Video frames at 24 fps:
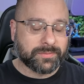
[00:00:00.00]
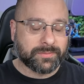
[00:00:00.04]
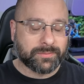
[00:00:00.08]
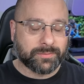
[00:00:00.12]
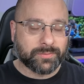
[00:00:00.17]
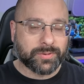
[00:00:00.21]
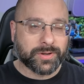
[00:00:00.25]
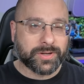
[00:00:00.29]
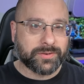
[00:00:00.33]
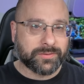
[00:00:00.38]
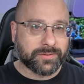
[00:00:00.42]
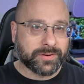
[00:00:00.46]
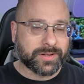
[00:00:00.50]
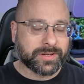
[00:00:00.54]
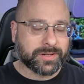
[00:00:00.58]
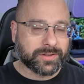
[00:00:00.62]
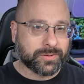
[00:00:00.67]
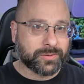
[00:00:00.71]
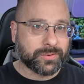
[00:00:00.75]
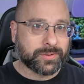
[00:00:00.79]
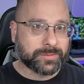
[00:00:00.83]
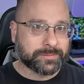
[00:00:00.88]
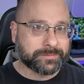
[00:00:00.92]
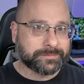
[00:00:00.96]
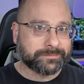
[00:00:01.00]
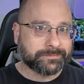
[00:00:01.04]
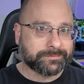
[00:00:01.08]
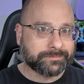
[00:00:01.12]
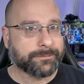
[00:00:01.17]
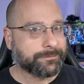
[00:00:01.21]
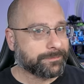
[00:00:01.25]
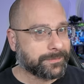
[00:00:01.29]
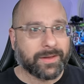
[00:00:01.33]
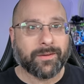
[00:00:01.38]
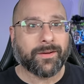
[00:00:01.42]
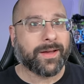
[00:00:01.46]
Pretty freaking cool.
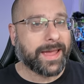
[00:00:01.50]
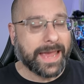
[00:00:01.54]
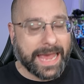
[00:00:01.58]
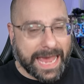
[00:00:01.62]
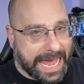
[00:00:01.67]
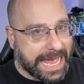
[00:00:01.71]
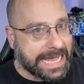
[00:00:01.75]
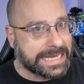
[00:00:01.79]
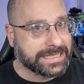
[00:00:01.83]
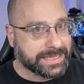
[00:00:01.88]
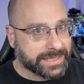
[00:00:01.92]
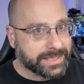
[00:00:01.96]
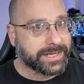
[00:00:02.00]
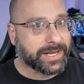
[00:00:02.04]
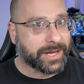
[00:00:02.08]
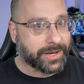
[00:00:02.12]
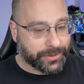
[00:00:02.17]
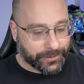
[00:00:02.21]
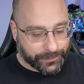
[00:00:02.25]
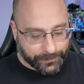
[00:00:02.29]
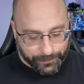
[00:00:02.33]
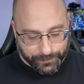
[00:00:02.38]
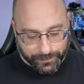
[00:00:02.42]
Now I had to know,